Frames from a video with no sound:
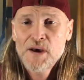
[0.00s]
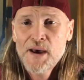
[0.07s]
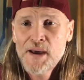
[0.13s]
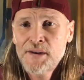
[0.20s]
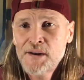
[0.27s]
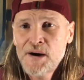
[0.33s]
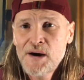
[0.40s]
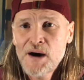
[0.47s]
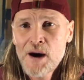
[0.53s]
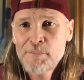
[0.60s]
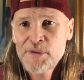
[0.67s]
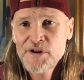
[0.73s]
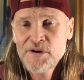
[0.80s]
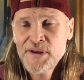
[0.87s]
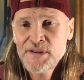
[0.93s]
And I'm
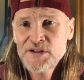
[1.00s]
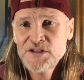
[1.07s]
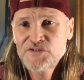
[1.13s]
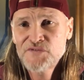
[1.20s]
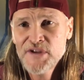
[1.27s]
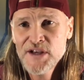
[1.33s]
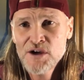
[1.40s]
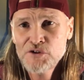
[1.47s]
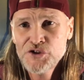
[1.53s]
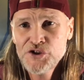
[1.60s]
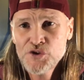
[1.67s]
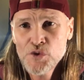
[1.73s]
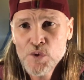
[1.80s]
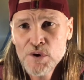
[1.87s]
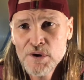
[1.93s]
going to end this video
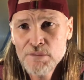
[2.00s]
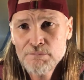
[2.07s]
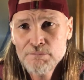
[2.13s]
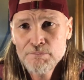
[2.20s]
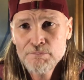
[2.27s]
short.